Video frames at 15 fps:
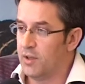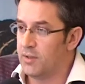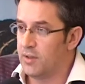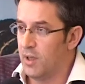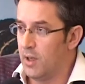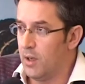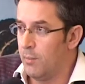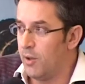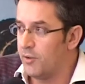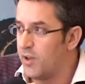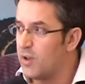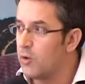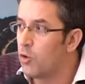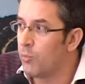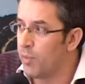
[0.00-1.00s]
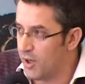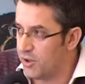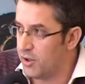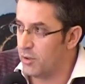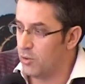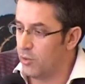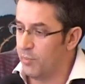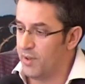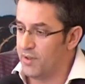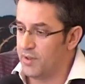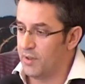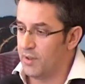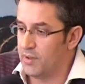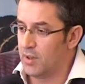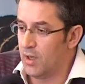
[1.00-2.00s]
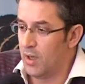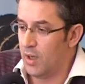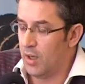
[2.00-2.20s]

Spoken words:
It's about incubation new business.